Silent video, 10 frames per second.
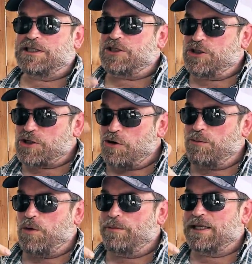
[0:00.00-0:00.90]
Just hit
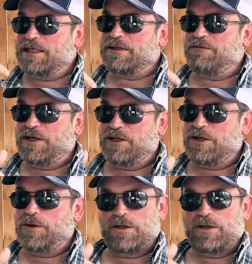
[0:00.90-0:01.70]
show more beneath the video.